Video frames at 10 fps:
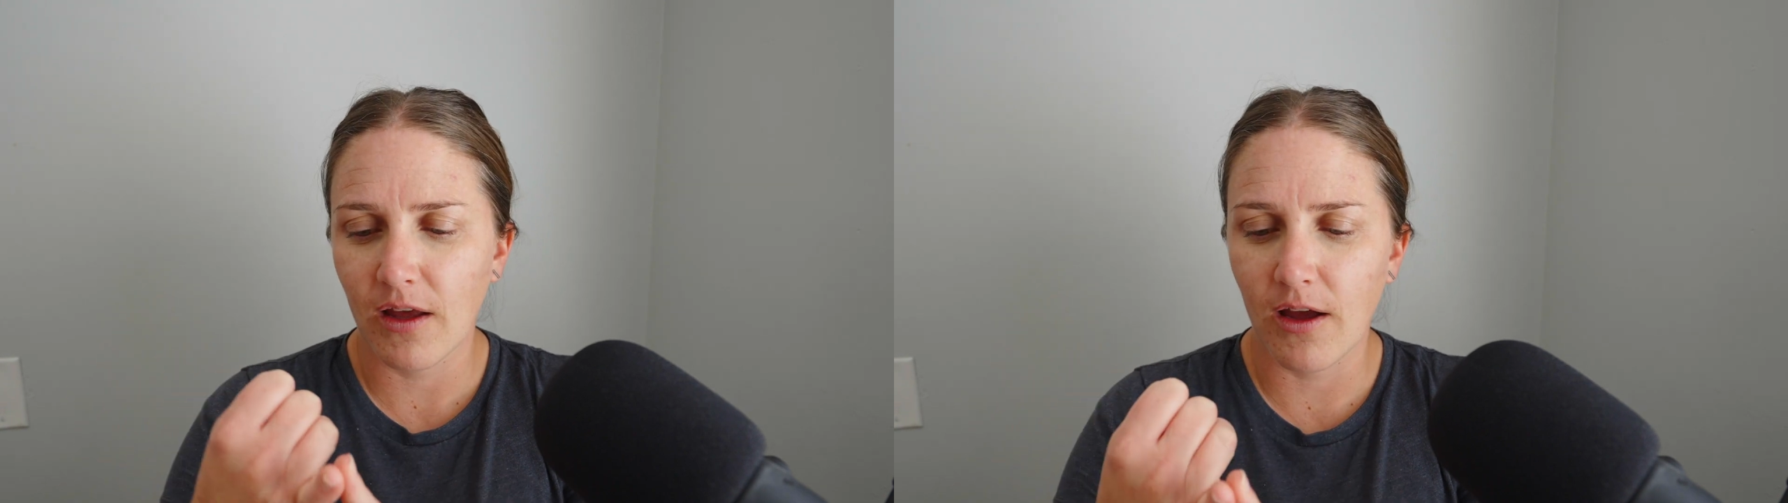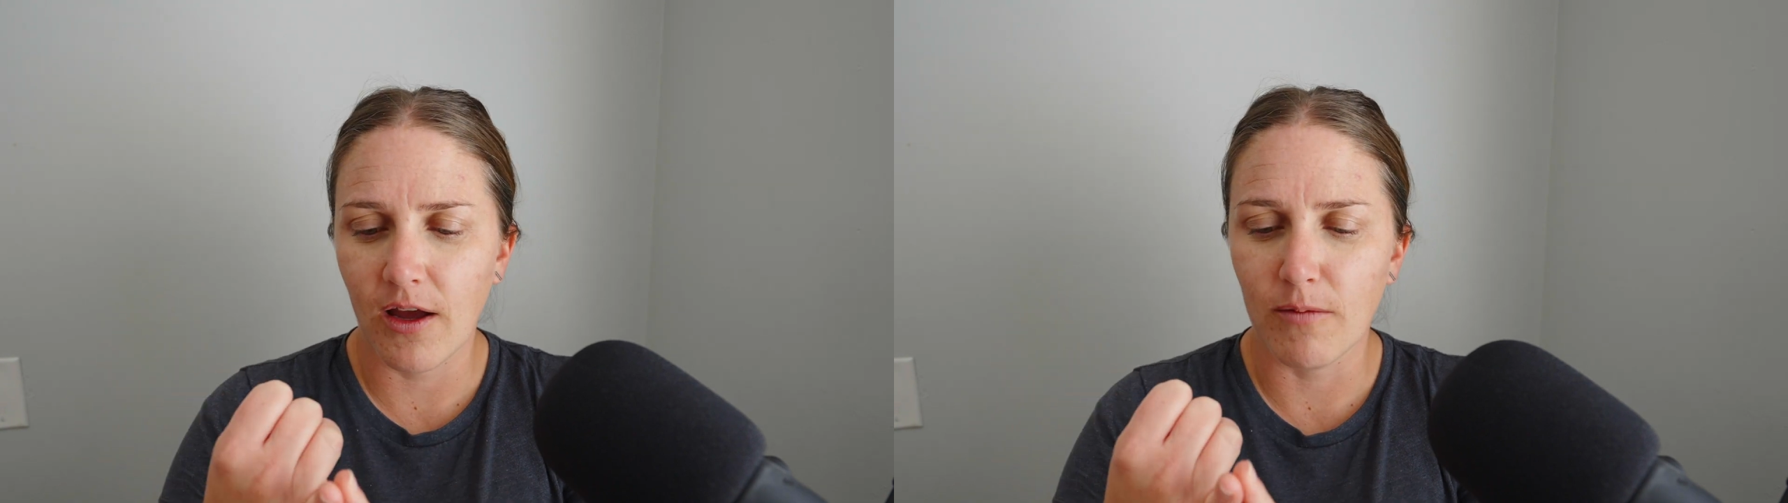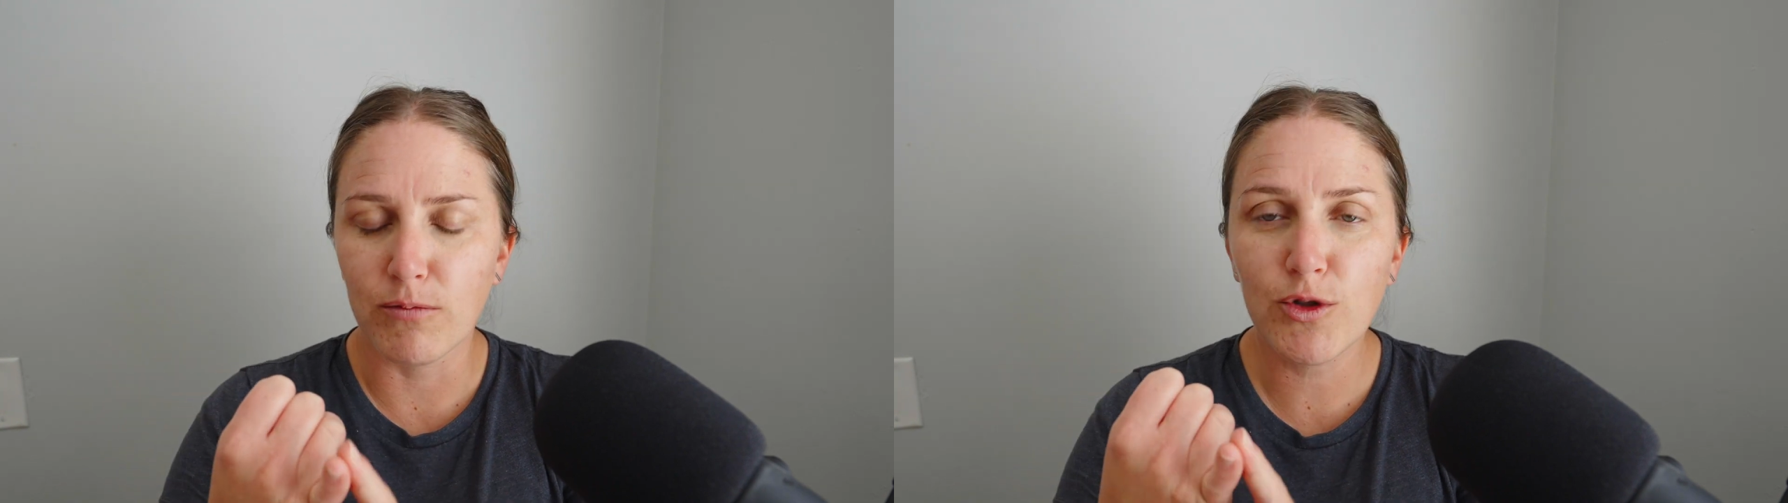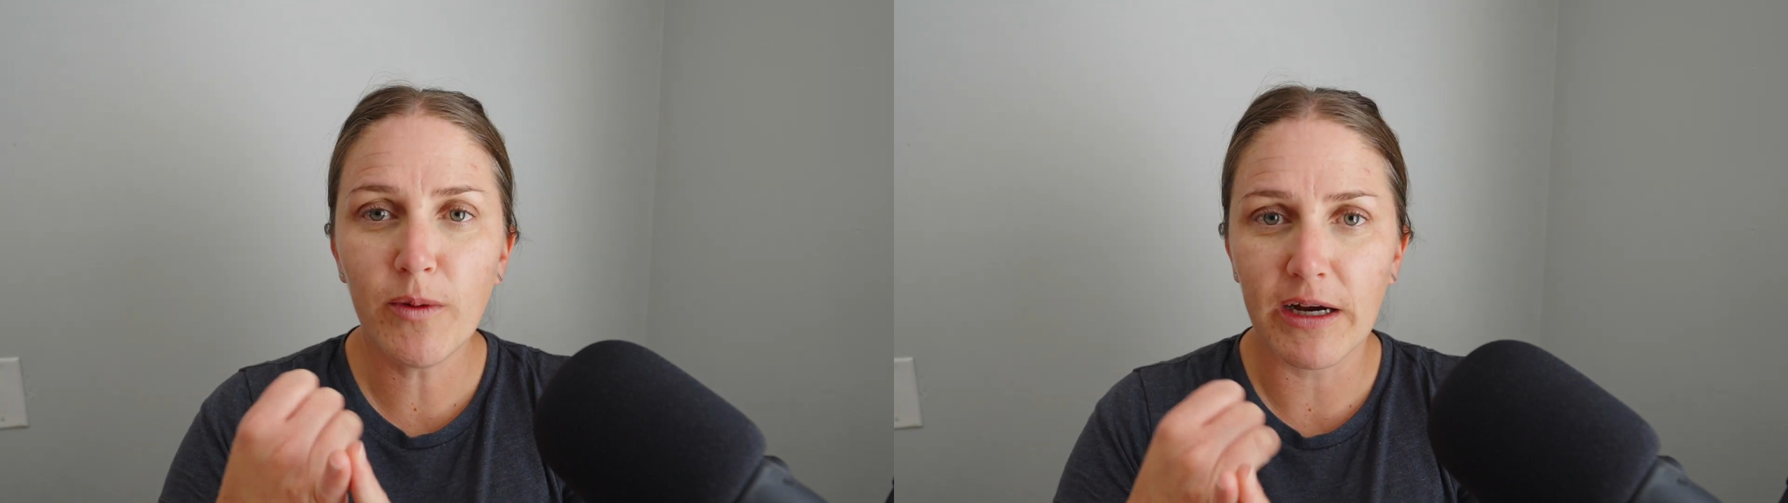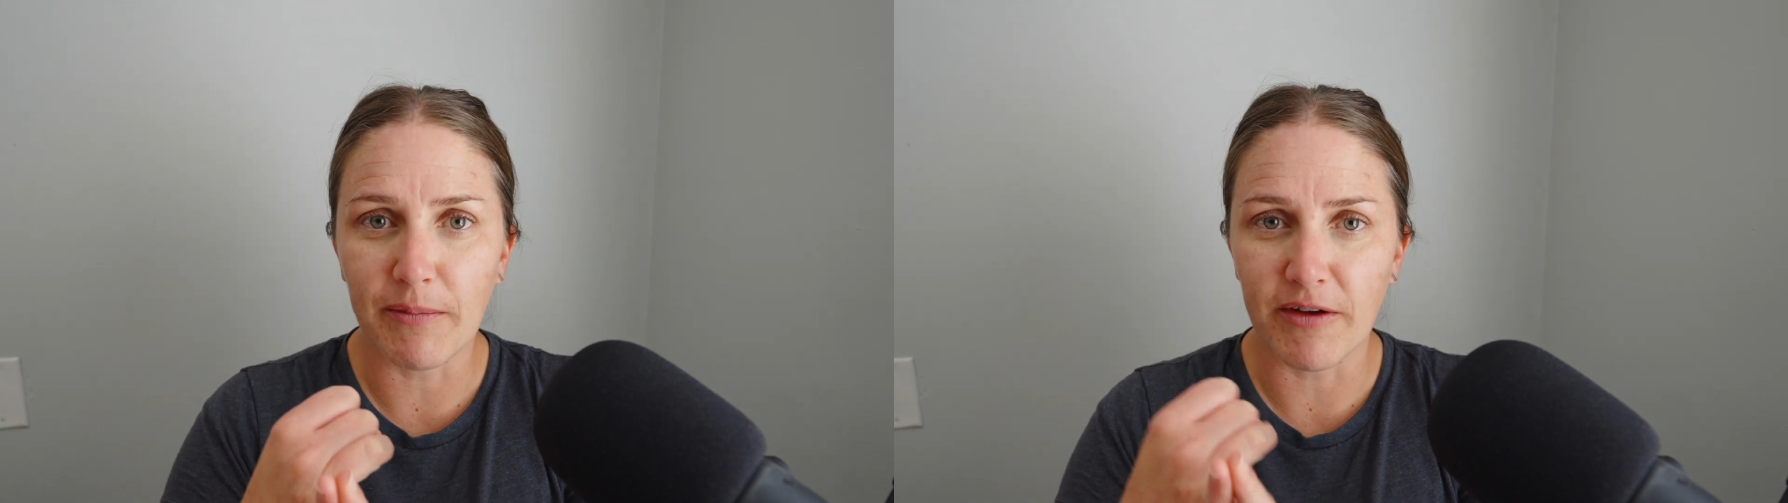
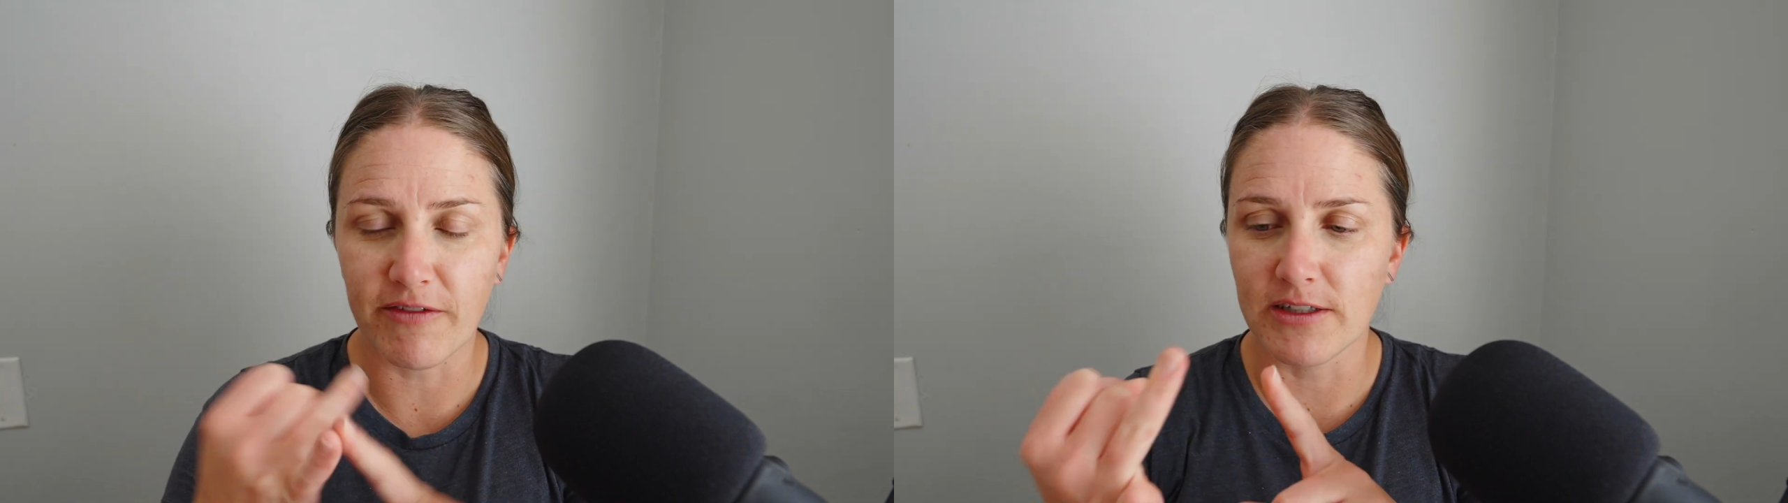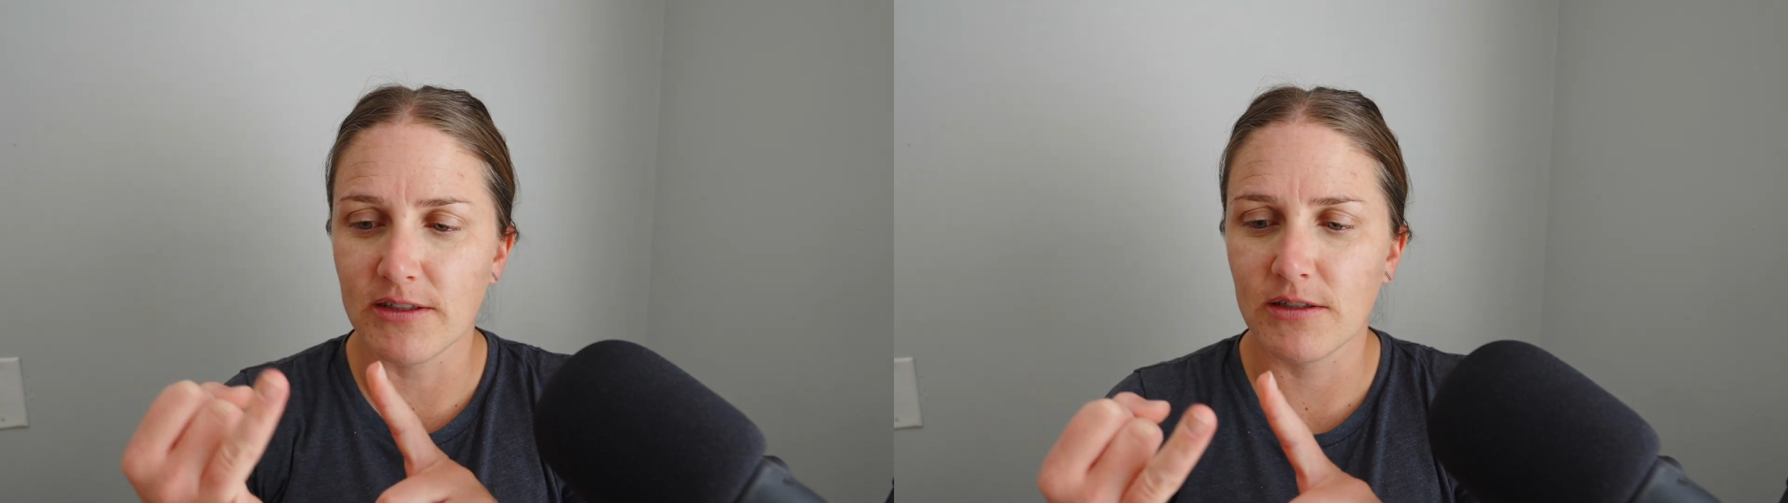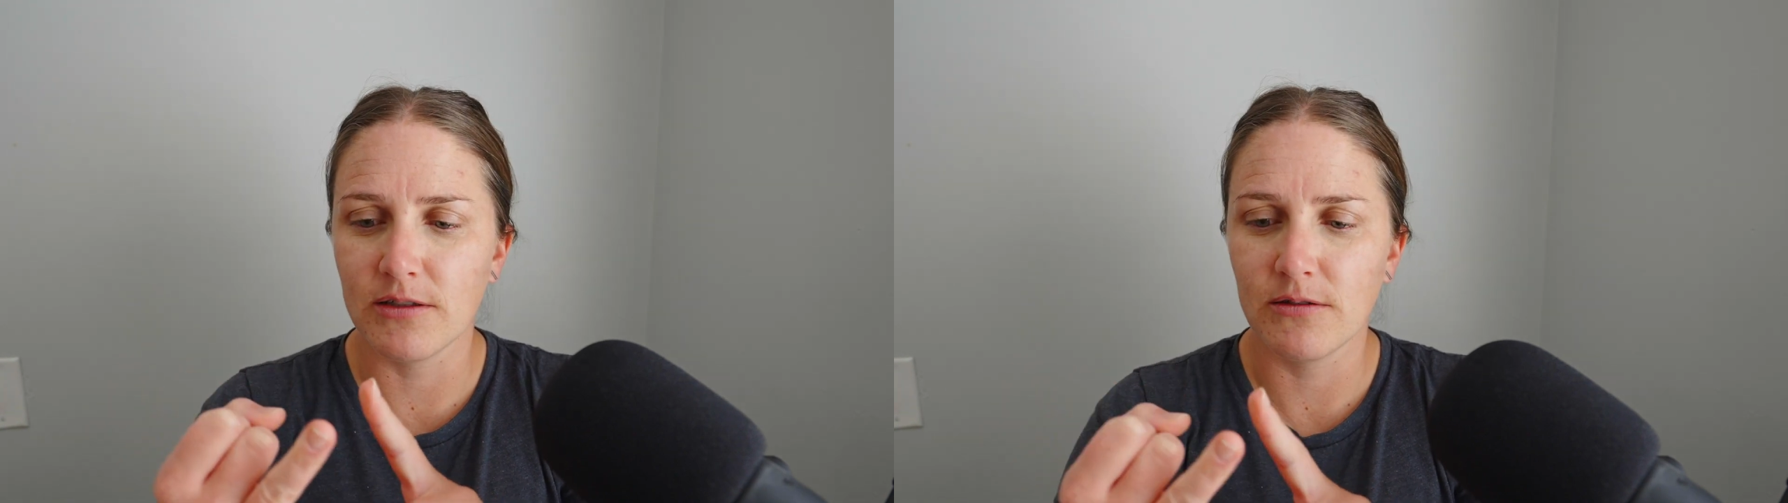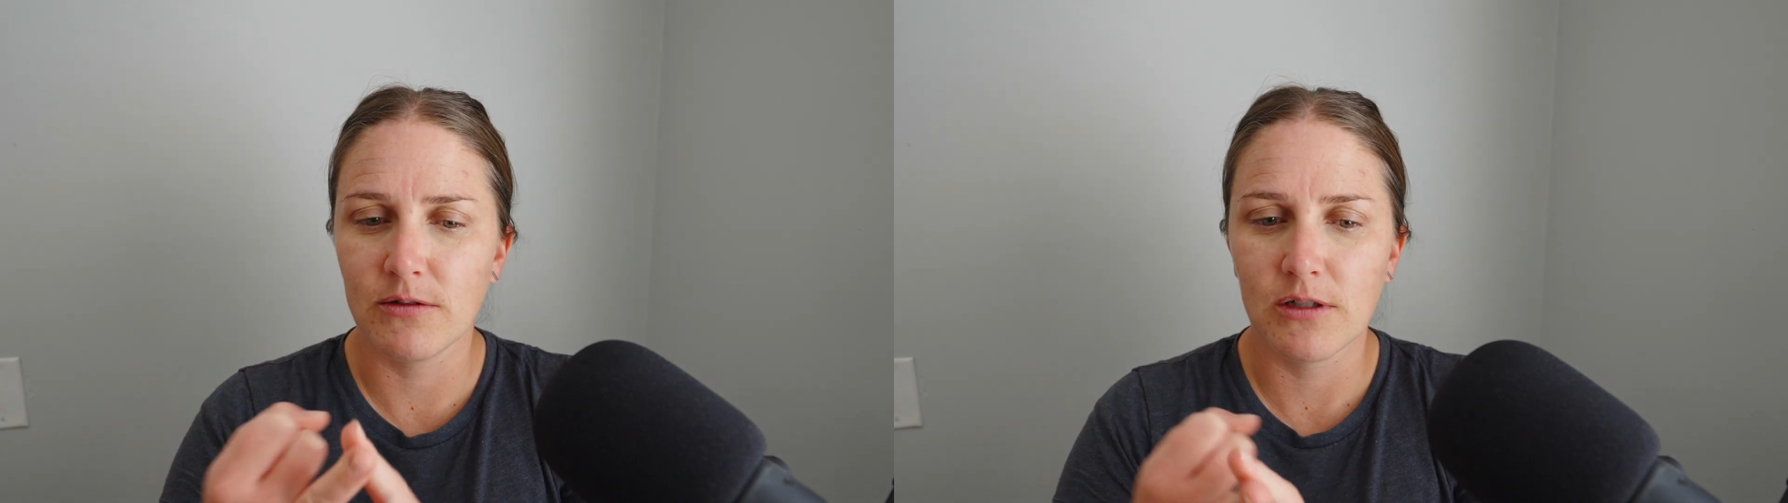blueberry muffins,